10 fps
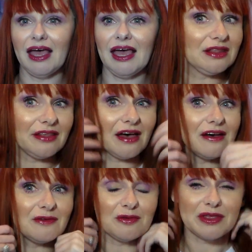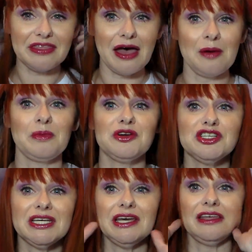I love with that
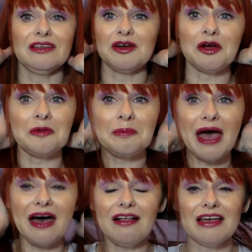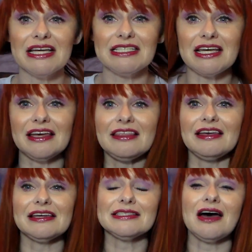particular palette. I
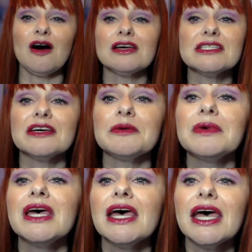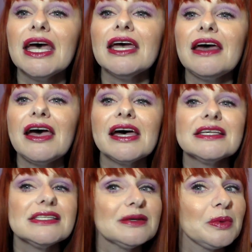think it's awesome. It
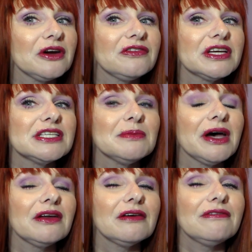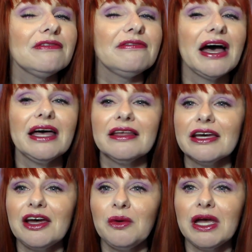has the perfect amount of
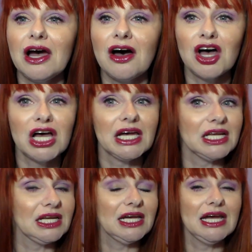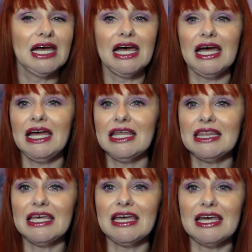violet going on,
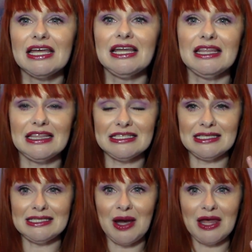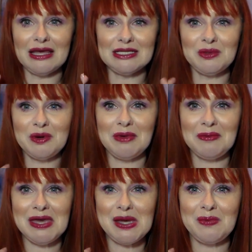and then this is how I like to wear
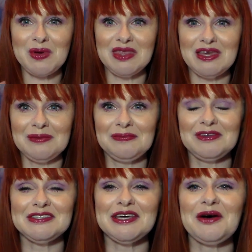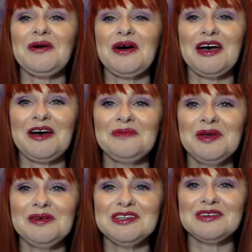my makeup with it. So hope
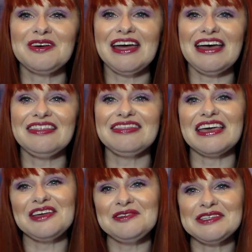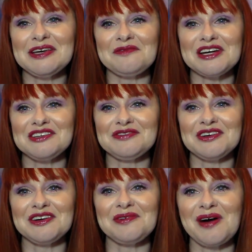you enjoy, and thank you so much
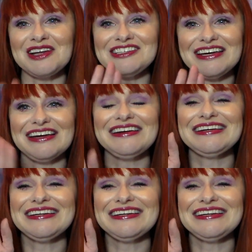for watching.